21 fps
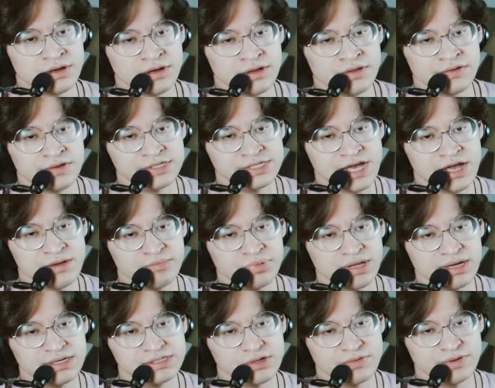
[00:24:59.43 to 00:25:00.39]
This gameplay
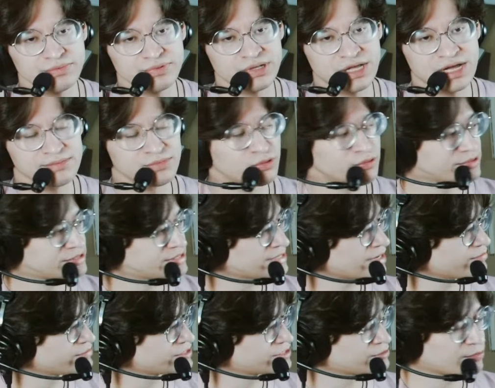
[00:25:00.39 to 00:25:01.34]
is only playable with
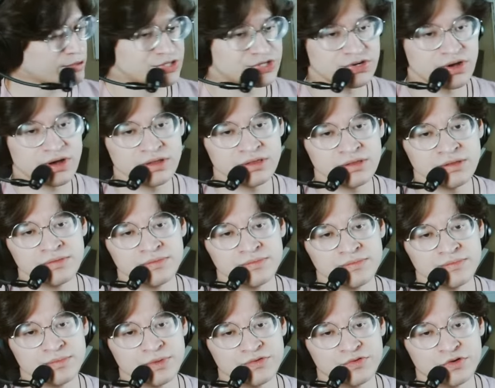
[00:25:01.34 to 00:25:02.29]
sound switched on,
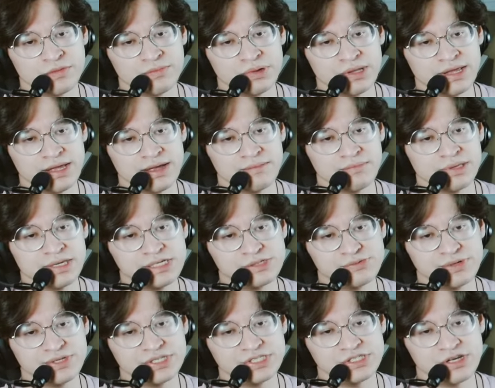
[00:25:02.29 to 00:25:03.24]
Before playing, please
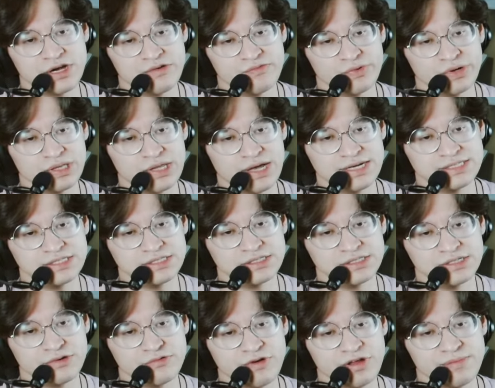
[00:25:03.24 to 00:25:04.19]
read the software license
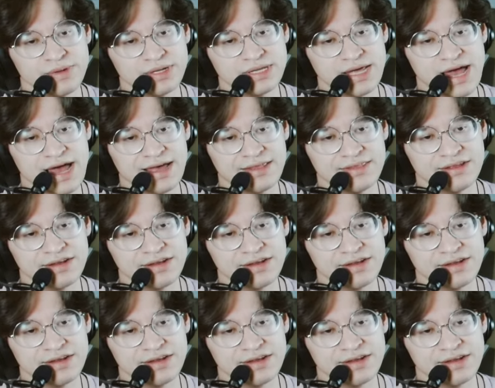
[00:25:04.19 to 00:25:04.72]
agreement and the